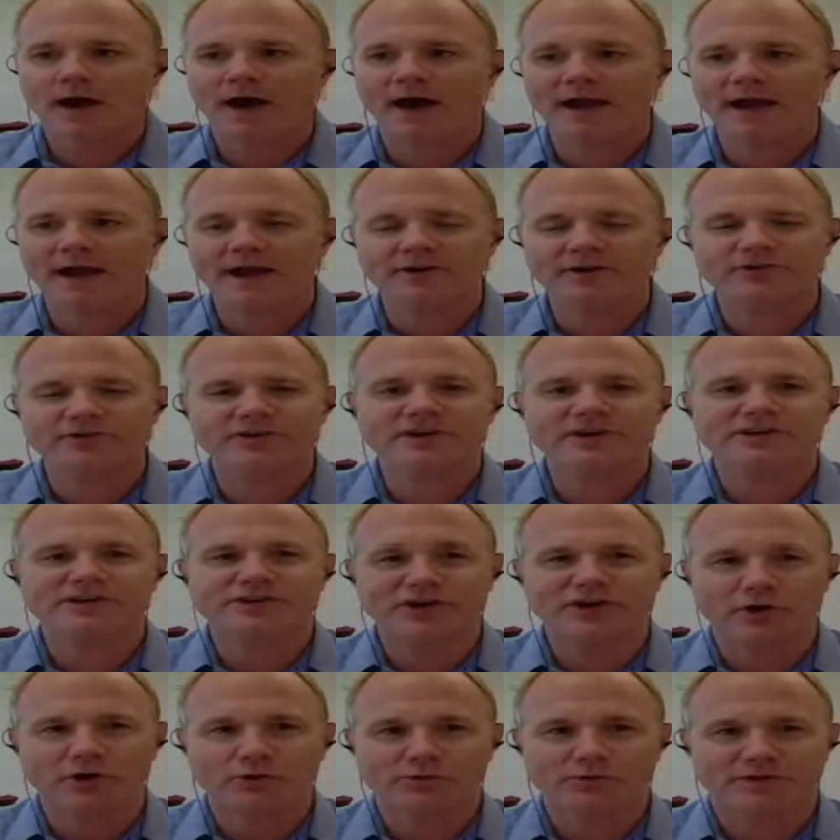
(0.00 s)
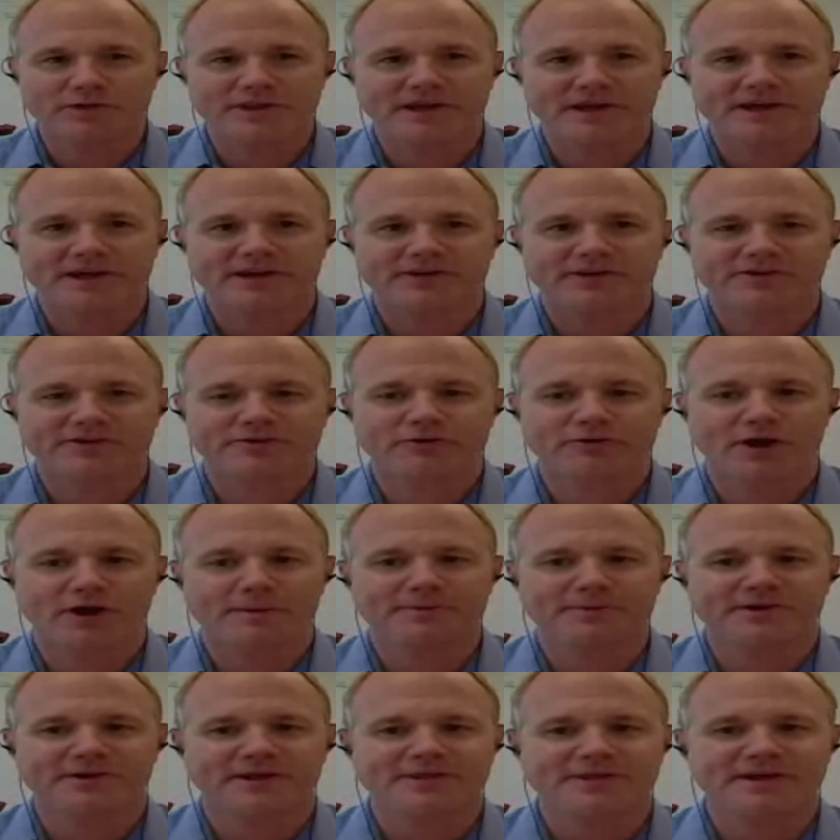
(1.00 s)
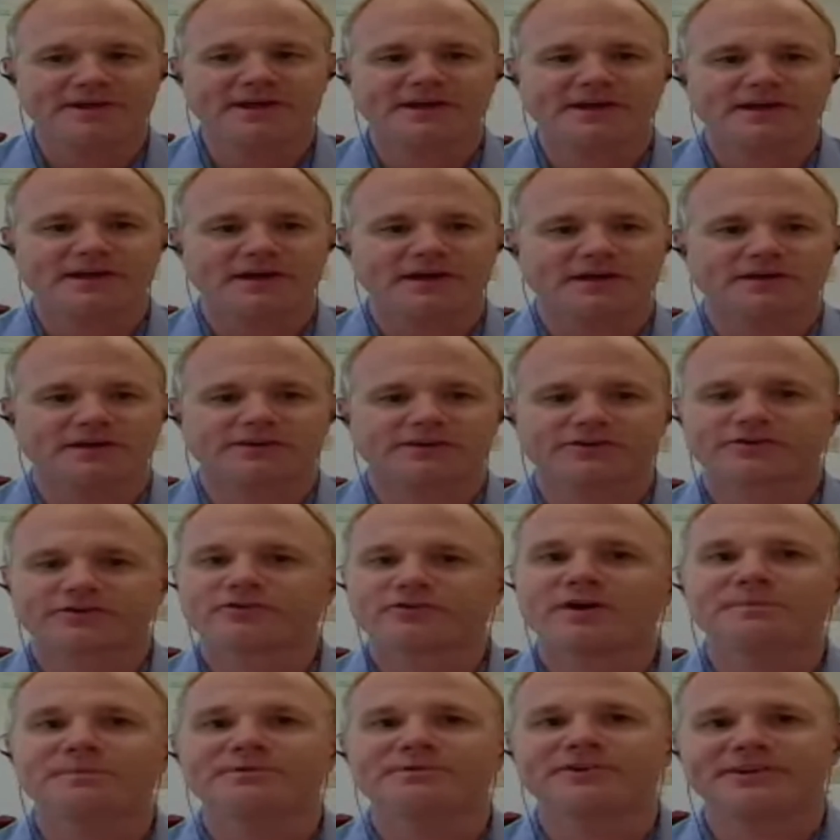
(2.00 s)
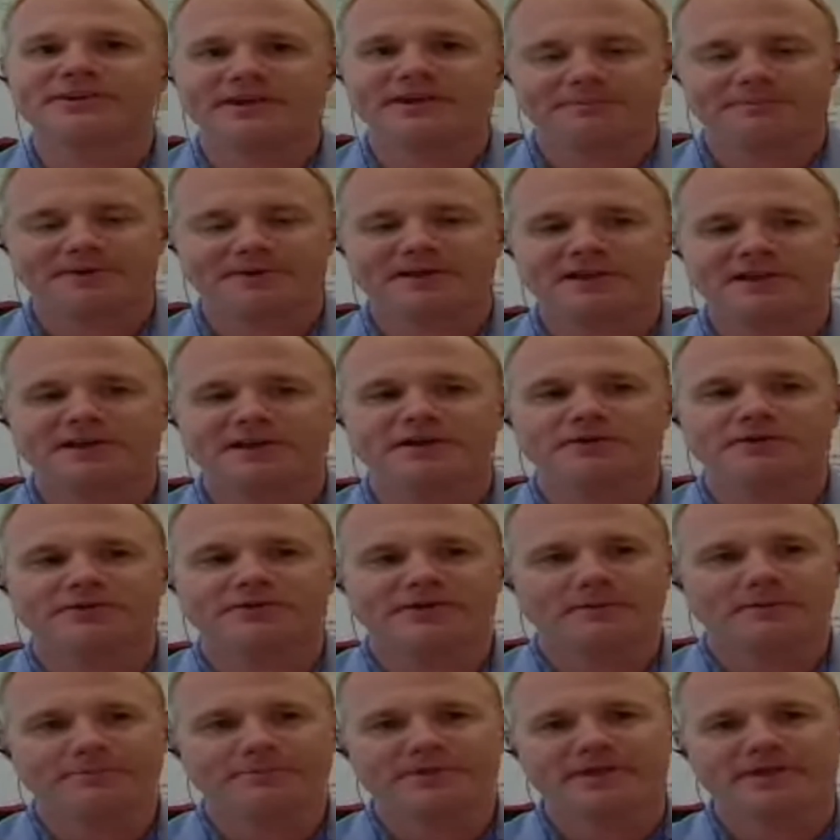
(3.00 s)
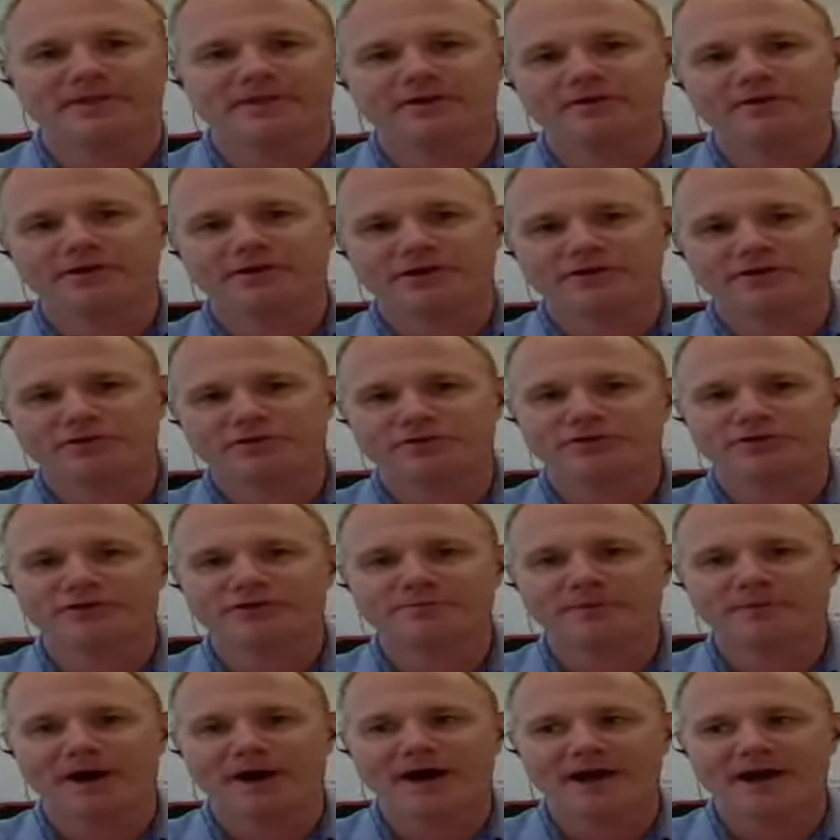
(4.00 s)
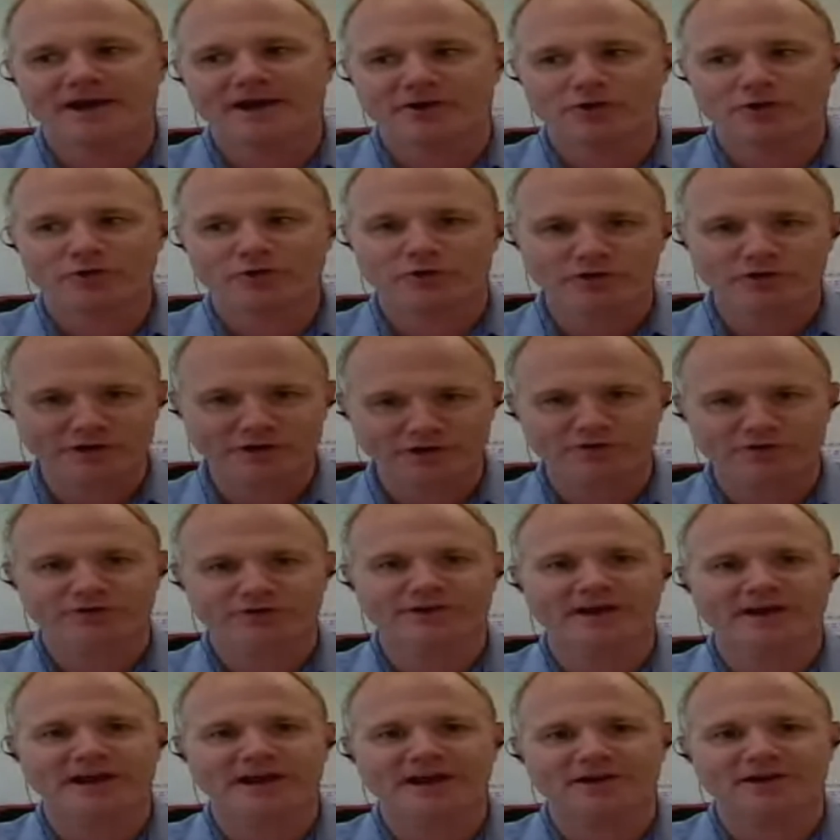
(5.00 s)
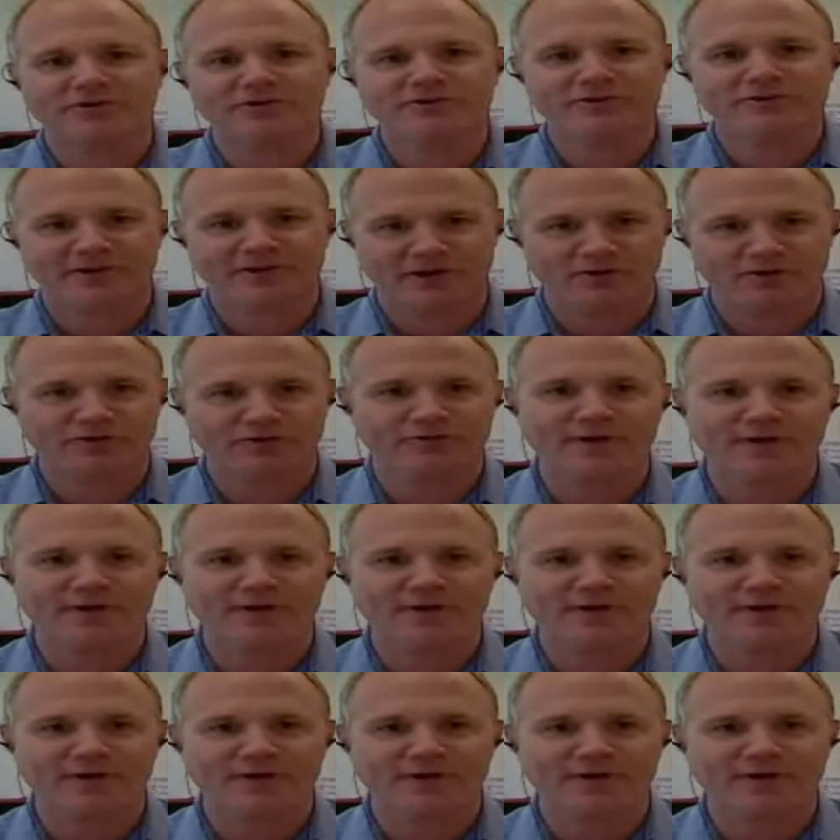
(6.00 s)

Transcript: I actually don't think it's scripts. I think scripts typically are something that are used by earlier stage sales